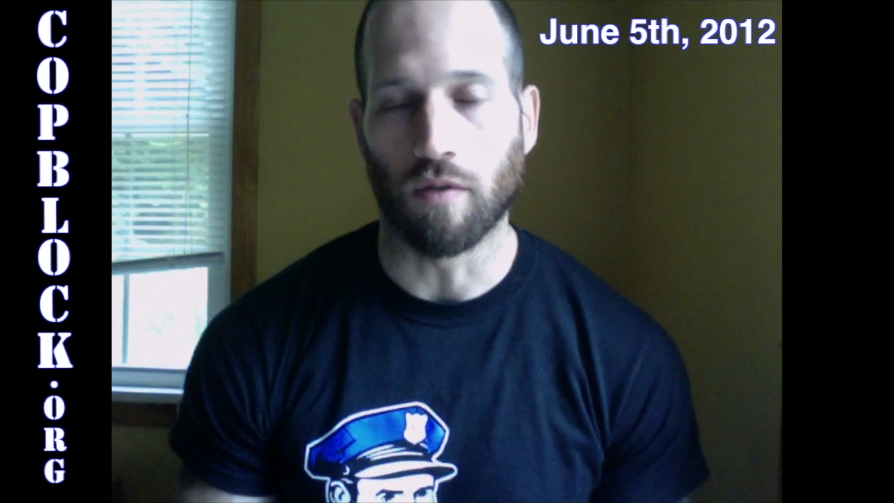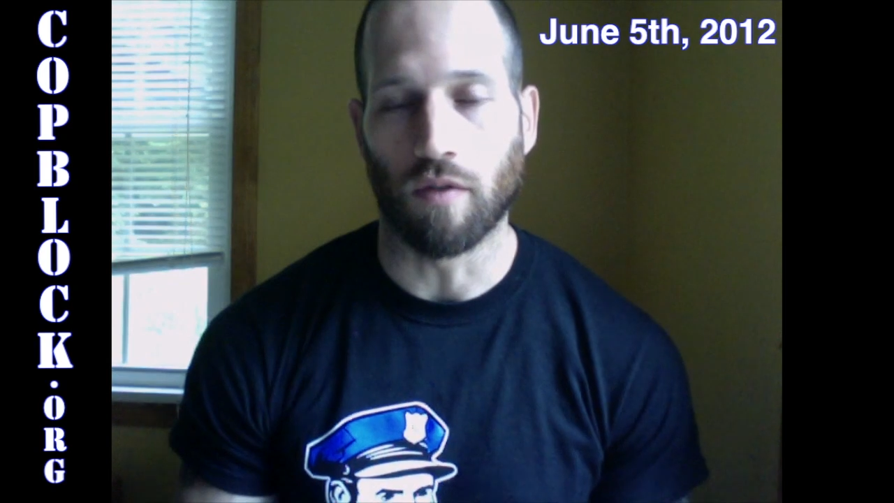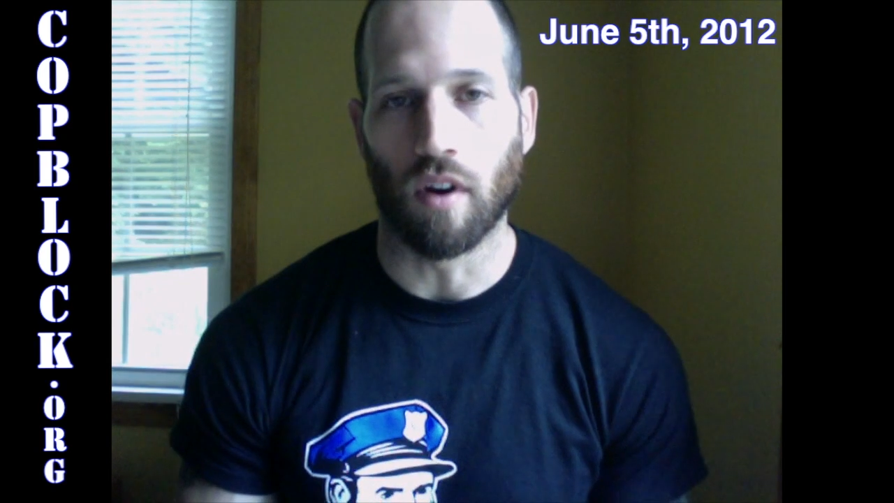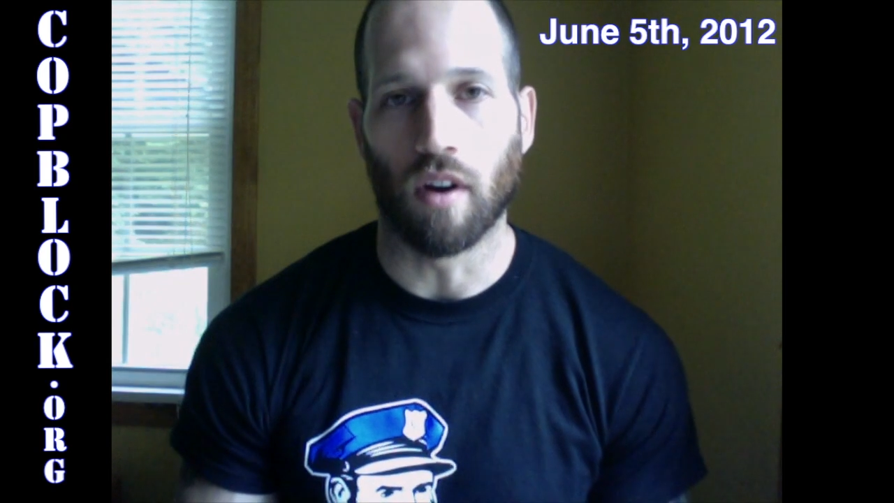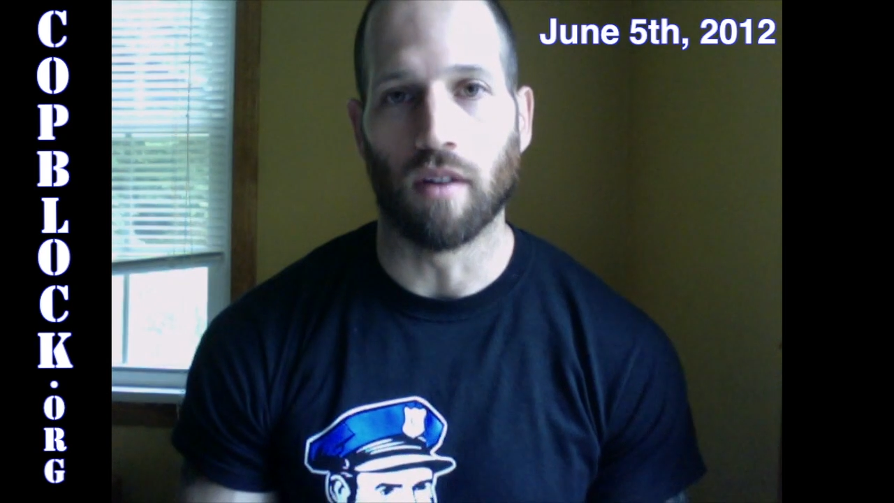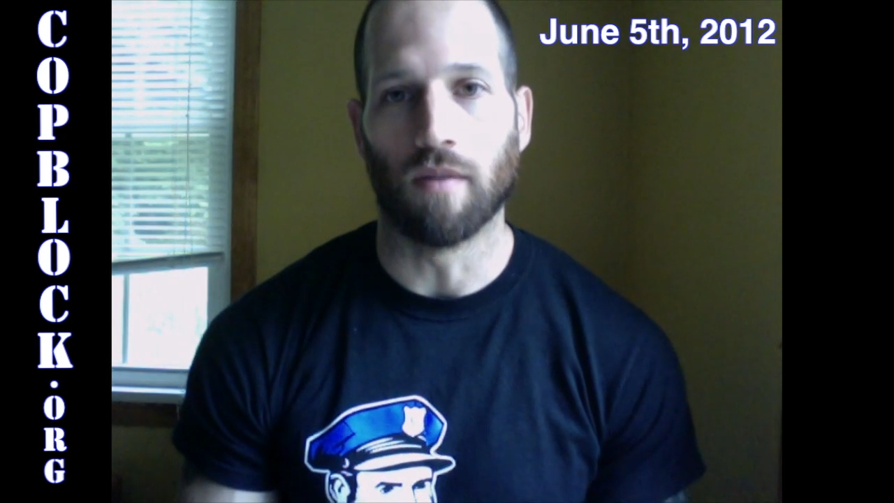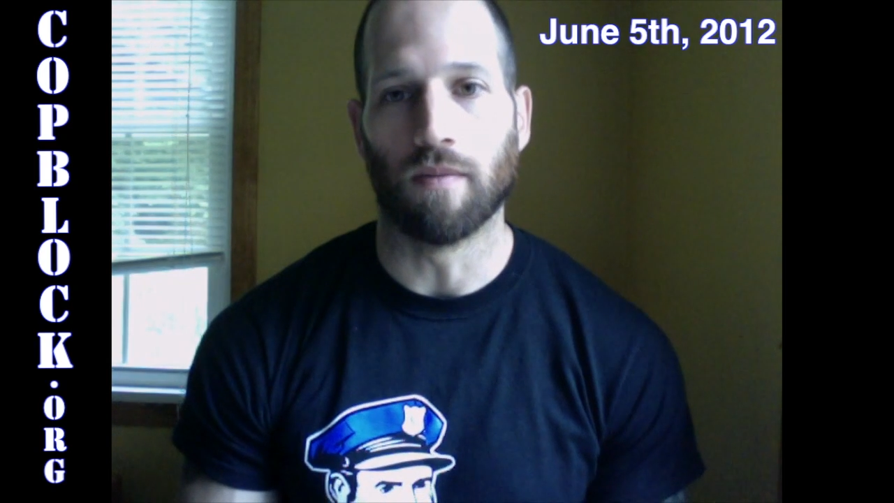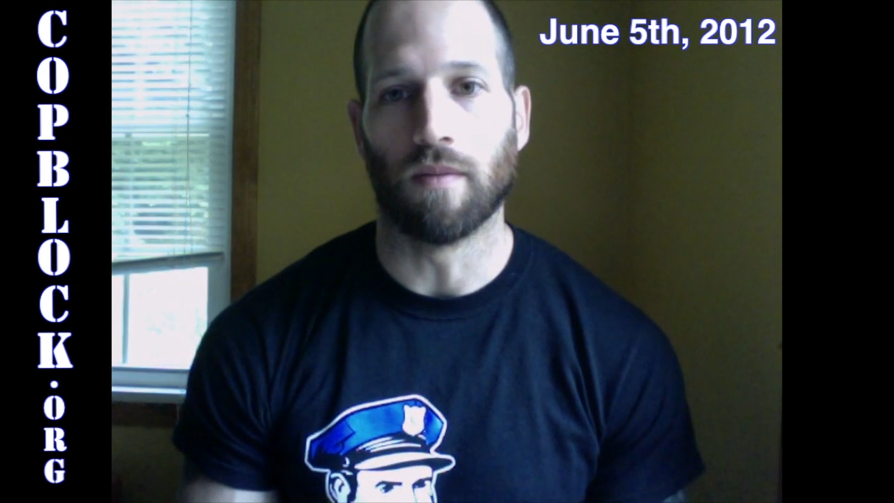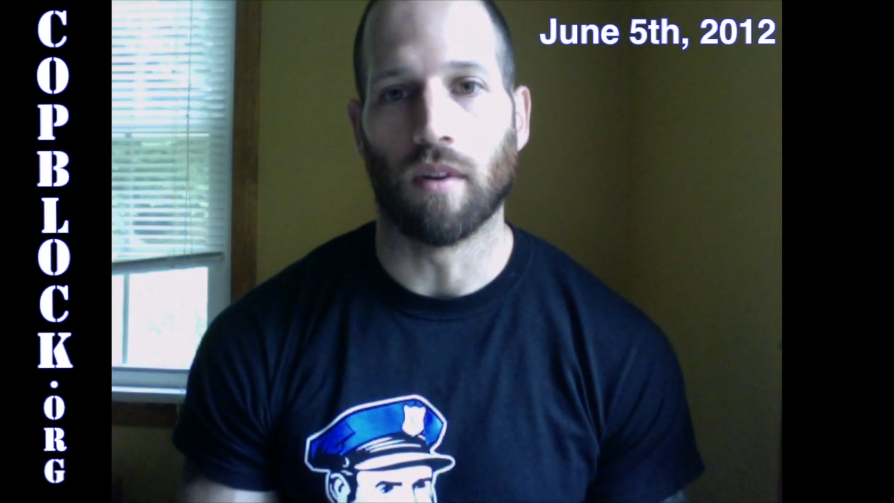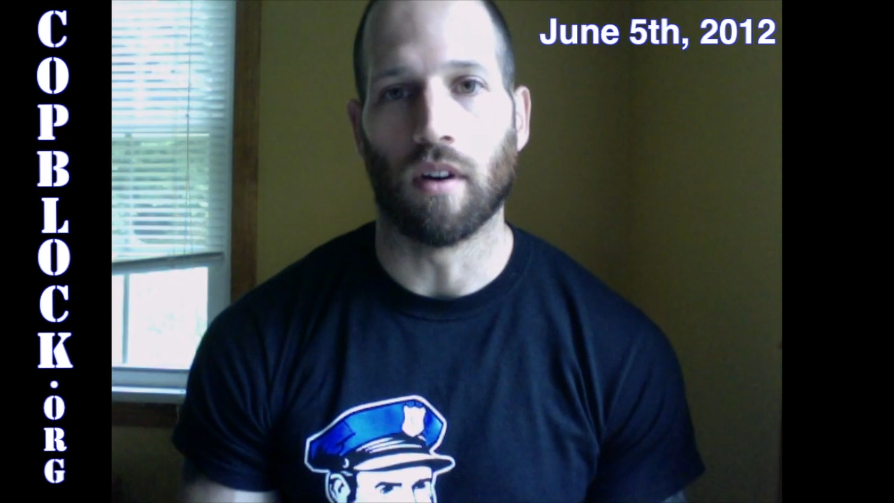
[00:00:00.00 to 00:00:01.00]
fraud,
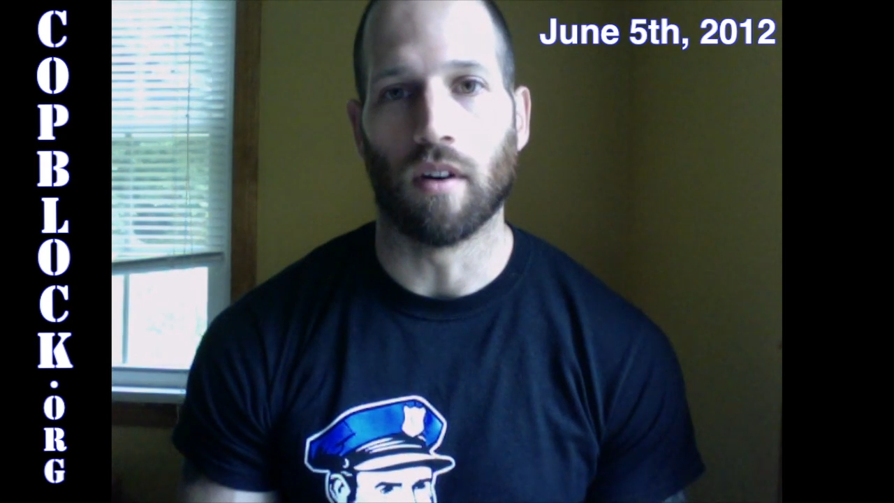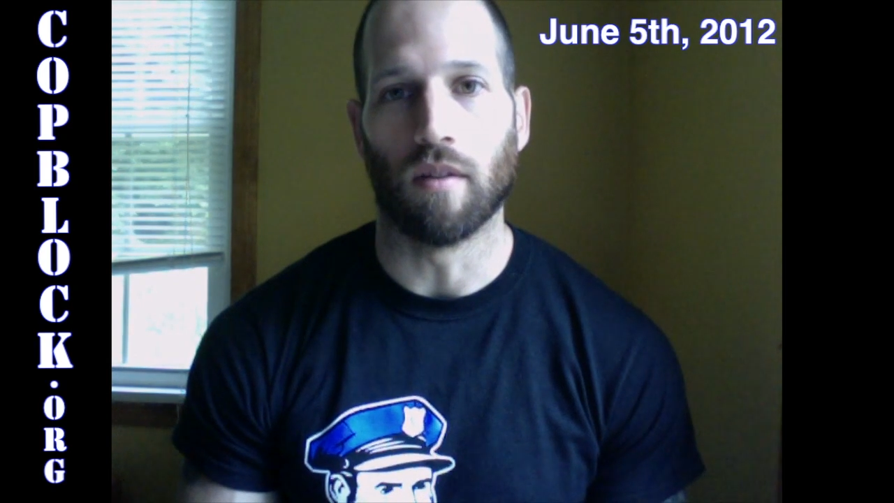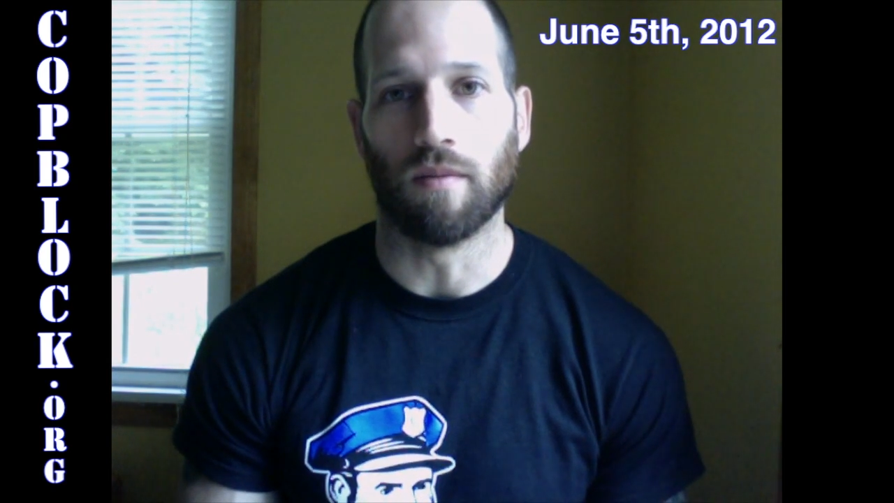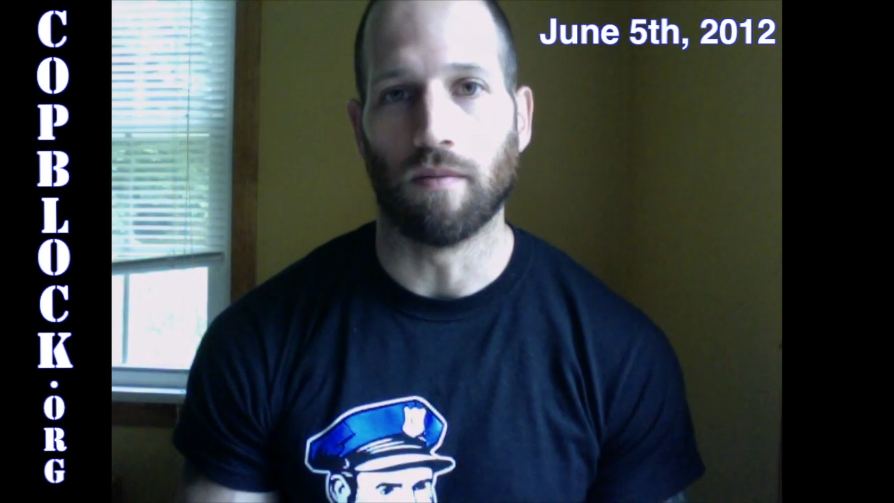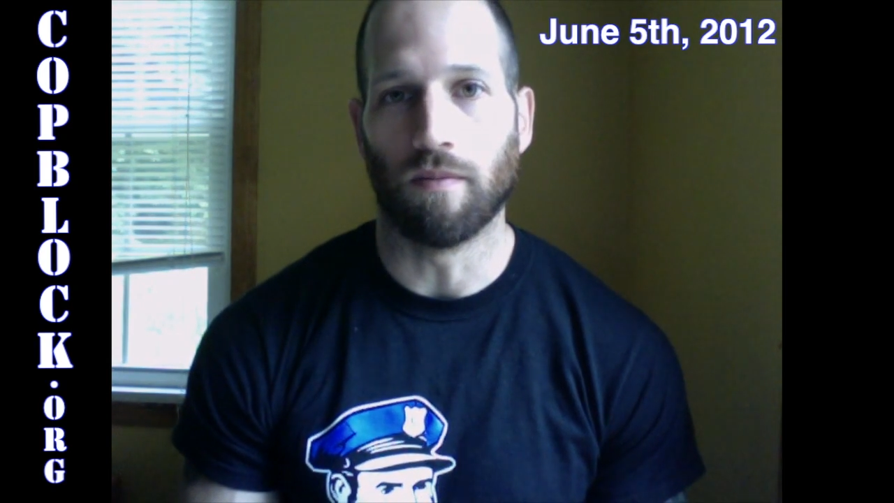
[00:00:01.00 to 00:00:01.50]
uh,